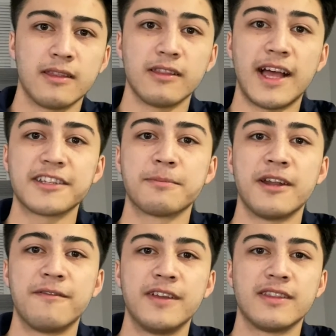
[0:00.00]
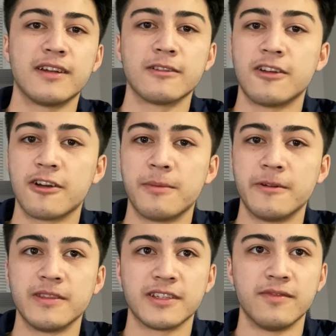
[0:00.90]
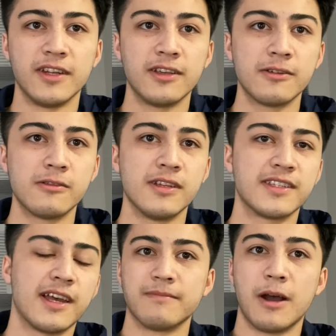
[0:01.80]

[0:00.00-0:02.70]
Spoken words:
The last benefit that I'll talk about in this video is that